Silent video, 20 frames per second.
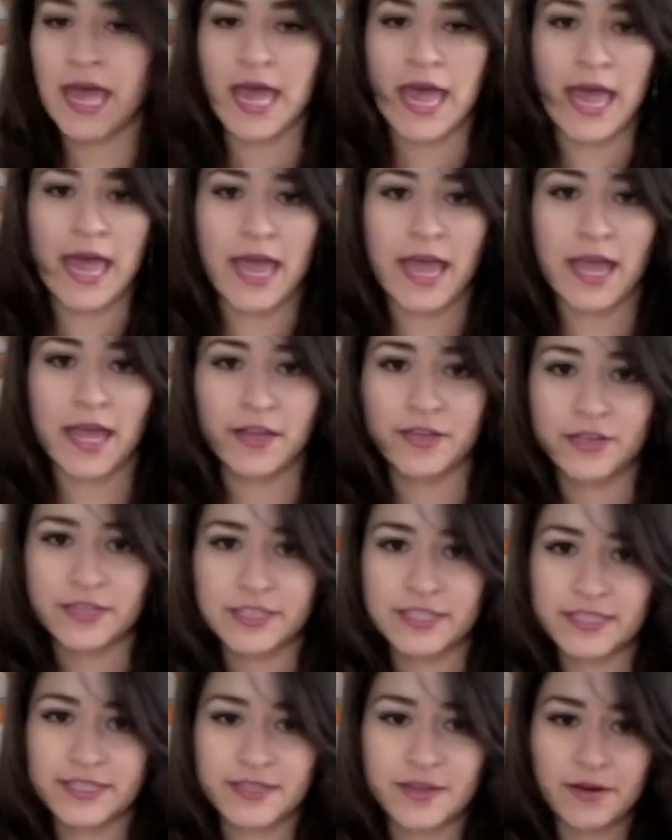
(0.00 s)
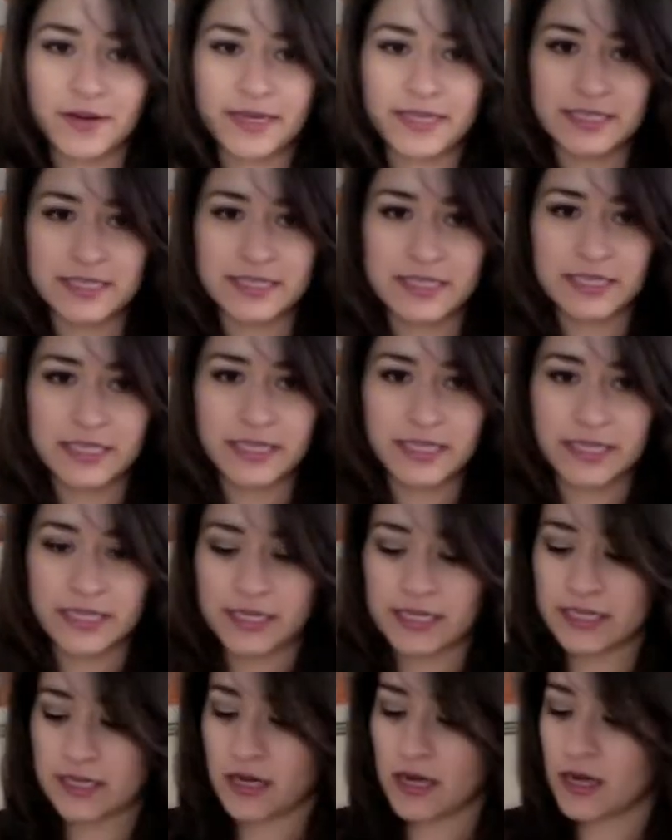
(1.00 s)
And you're just going to
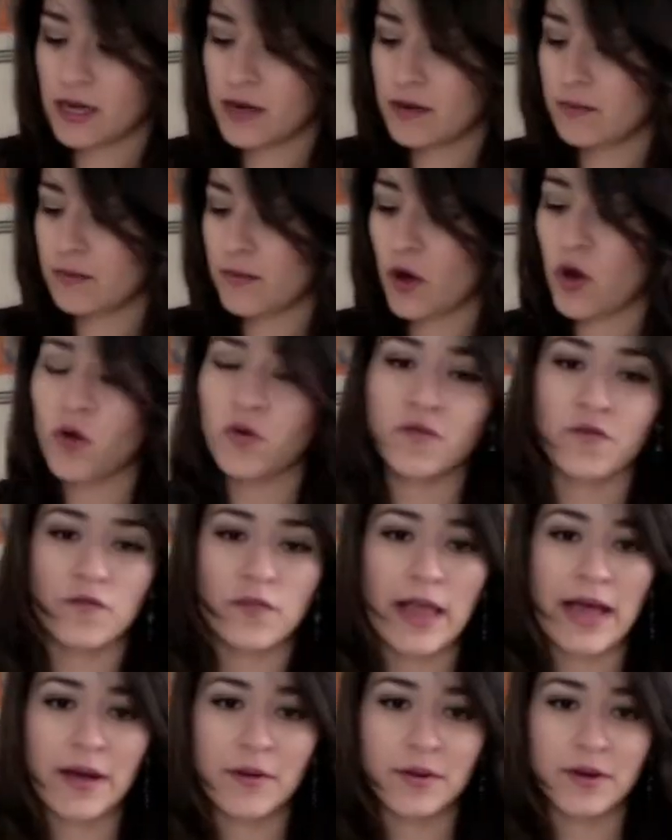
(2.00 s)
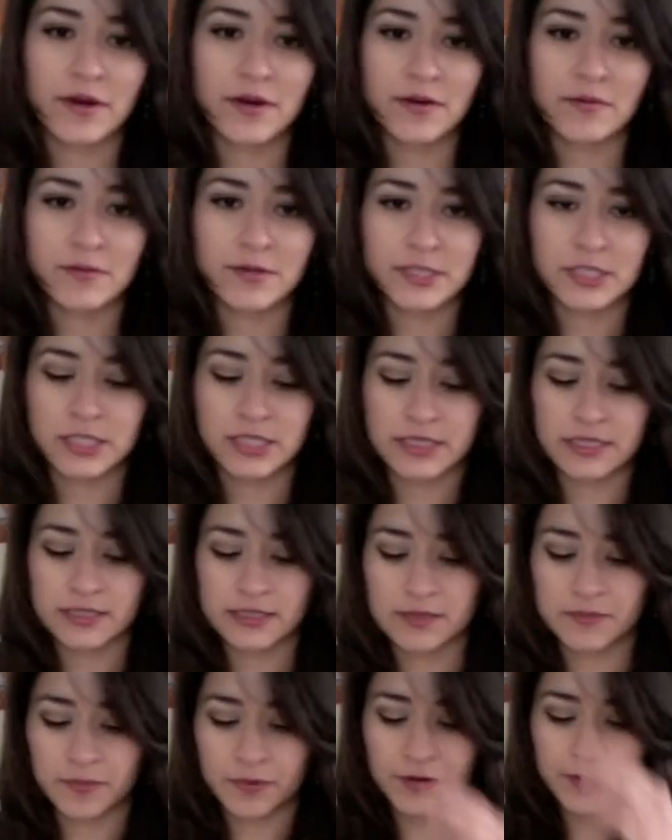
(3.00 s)
need oat flour, which is
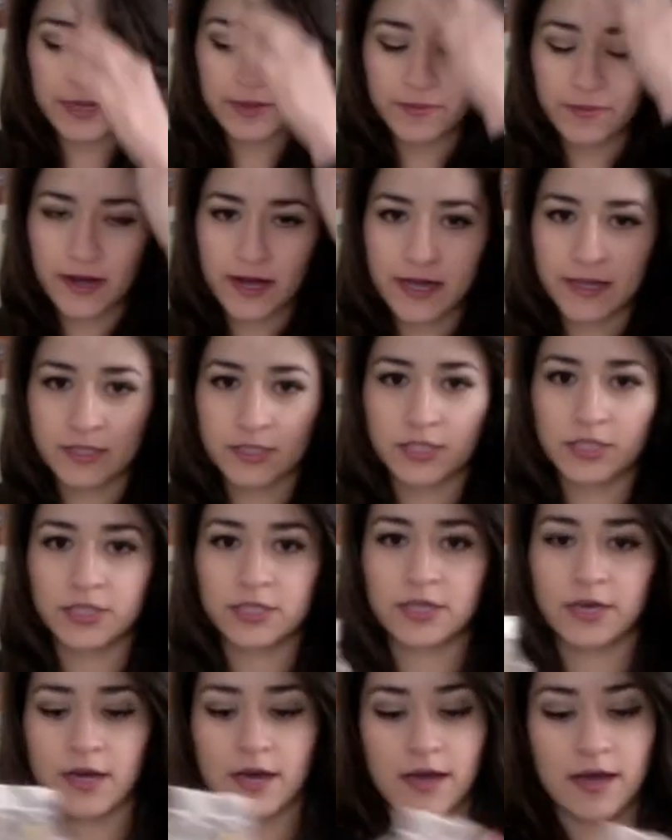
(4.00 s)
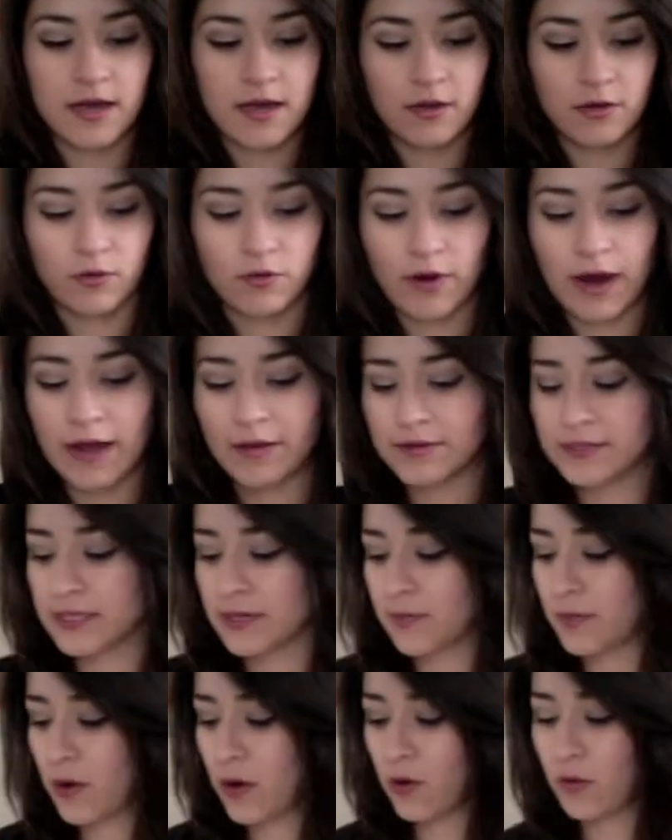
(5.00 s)
pretty much ground
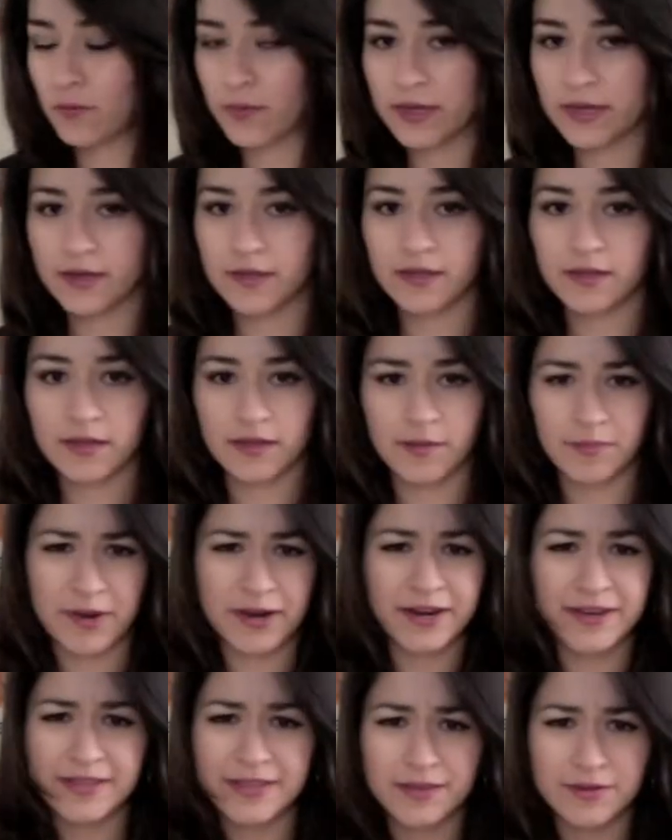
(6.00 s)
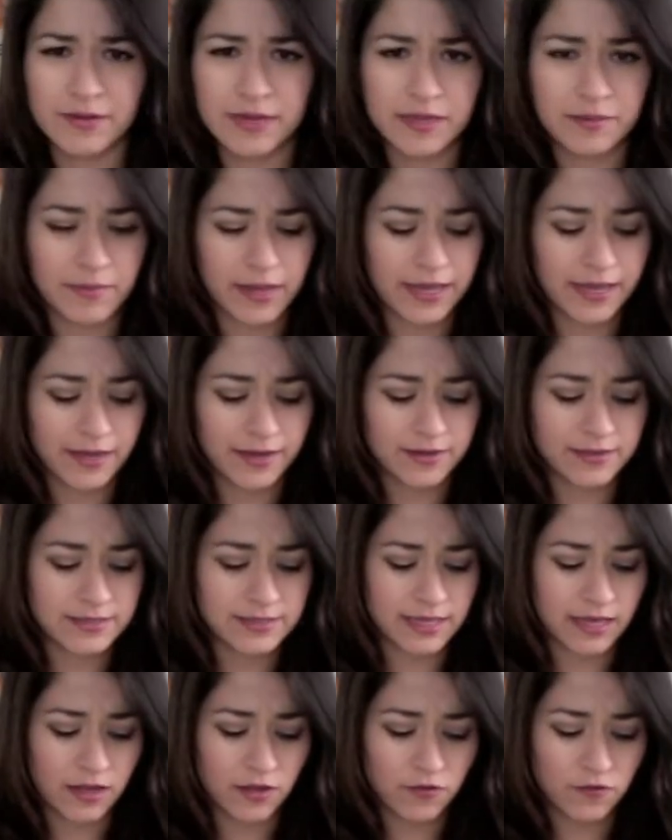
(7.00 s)
up oatmeal. Apparently you can make it
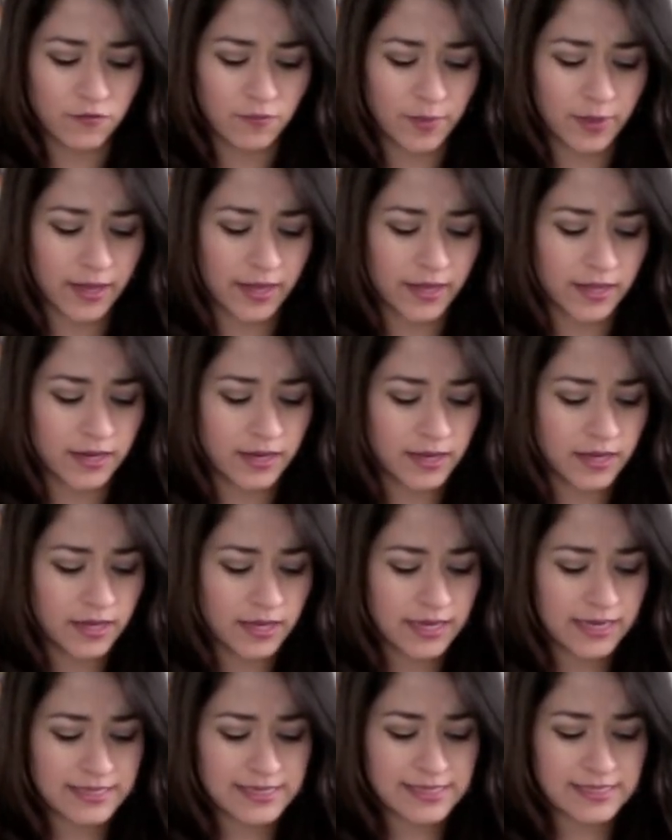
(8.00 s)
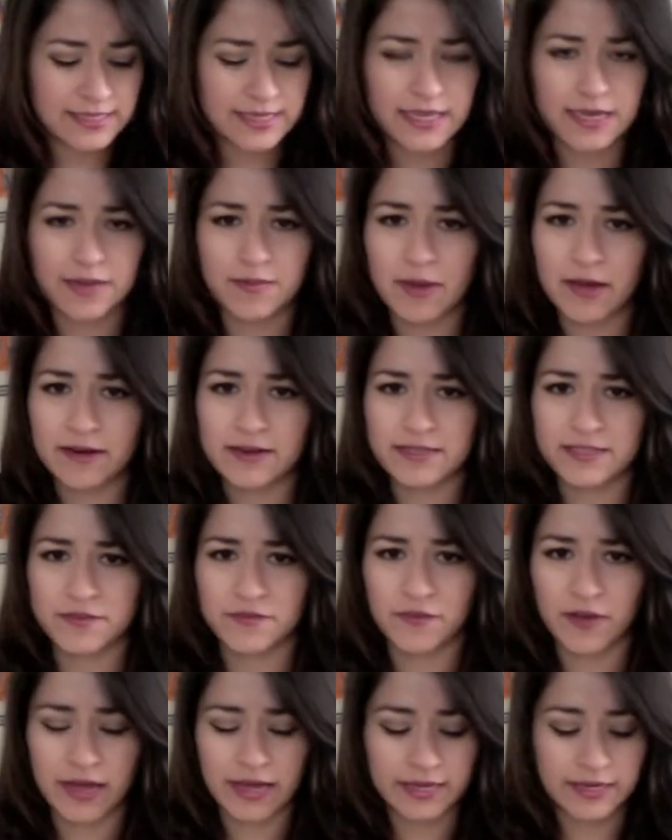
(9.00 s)
yourself, but it doesn't come out as
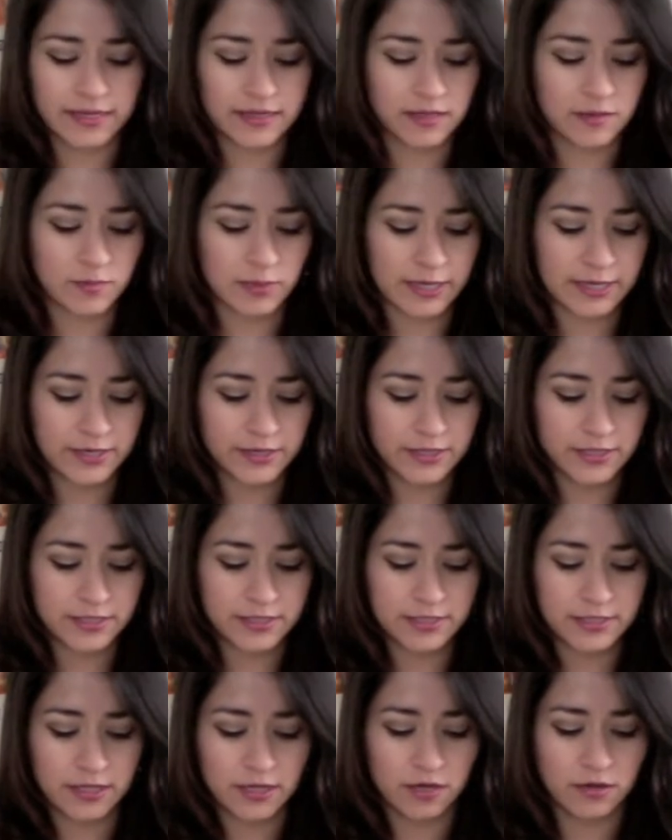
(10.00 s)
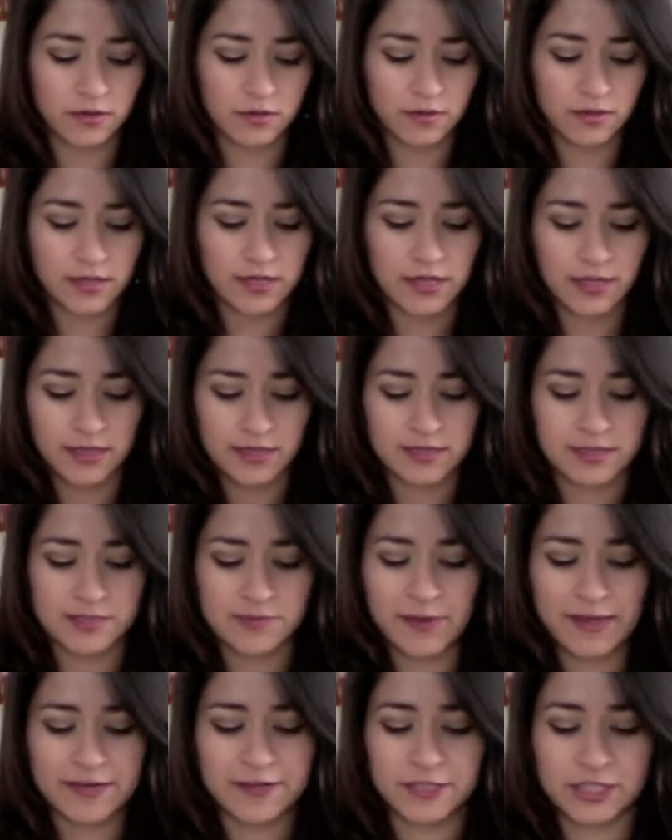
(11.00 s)
fine in the blender, so it's
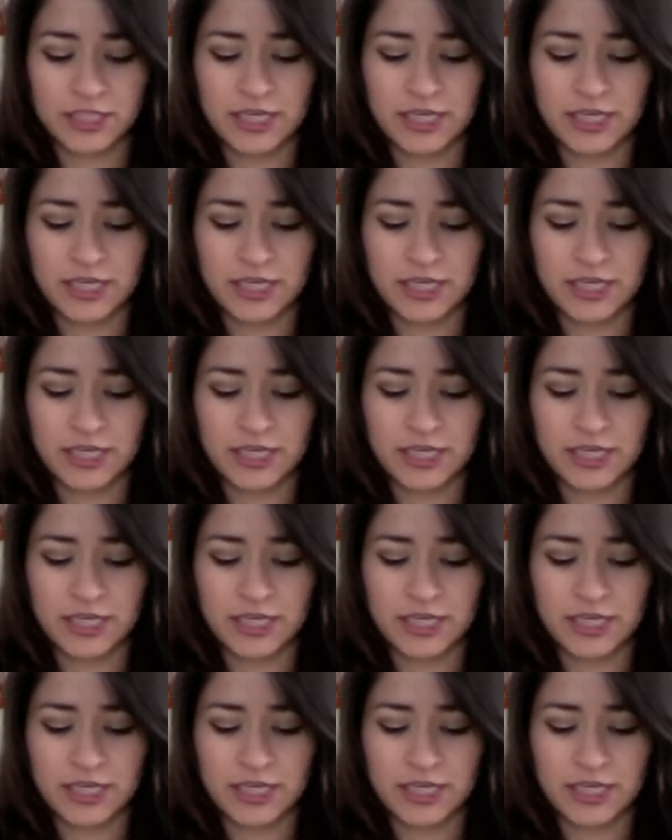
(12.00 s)
better